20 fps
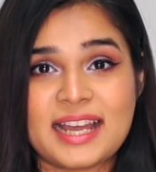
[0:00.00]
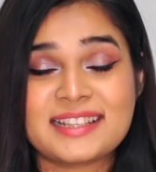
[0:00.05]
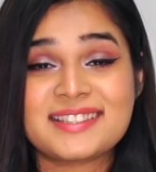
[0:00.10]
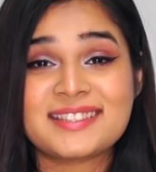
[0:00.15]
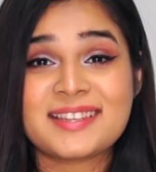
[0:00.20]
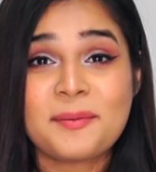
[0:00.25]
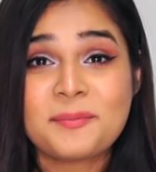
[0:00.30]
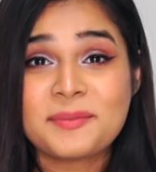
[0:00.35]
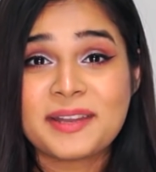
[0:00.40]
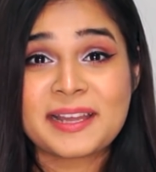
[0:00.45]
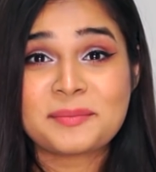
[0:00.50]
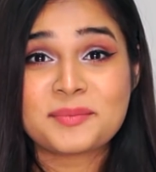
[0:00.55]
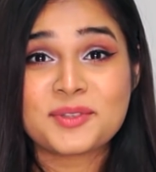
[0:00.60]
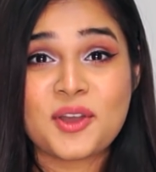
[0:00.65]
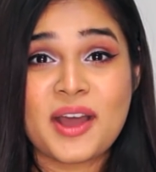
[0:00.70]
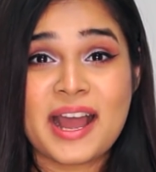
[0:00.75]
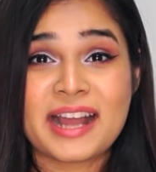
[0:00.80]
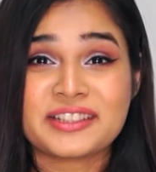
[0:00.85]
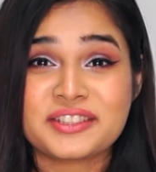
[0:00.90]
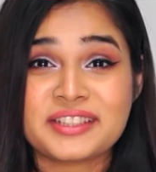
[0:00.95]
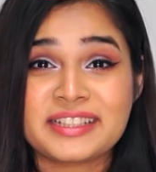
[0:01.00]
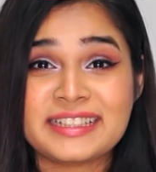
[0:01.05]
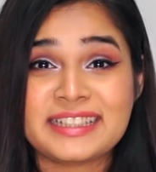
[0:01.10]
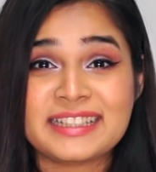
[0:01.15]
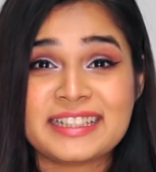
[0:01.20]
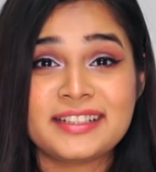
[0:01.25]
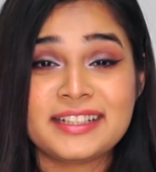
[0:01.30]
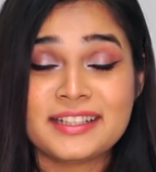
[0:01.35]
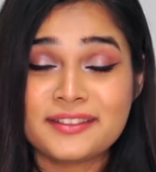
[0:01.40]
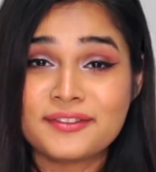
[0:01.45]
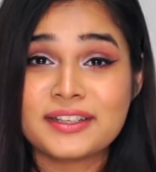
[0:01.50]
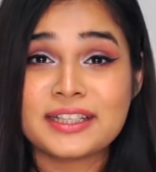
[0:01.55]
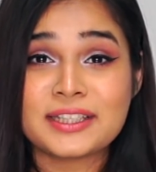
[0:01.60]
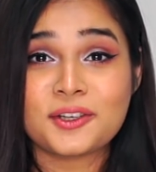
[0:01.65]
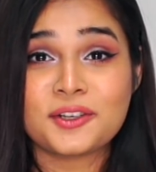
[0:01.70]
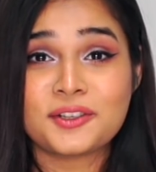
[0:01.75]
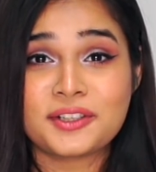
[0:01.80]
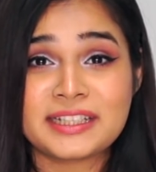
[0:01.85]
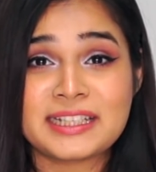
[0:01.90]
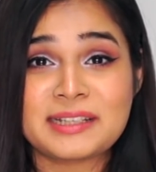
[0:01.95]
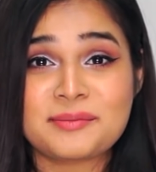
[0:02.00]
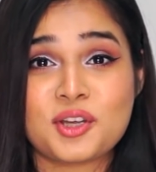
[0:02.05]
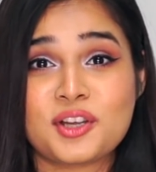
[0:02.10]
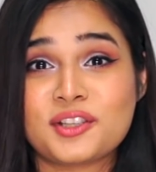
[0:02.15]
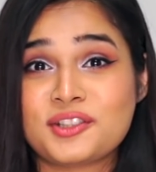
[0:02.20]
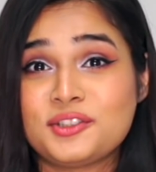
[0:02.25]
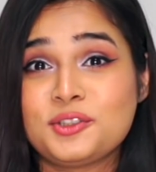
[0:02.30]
And sometimes you're actually living your dreams.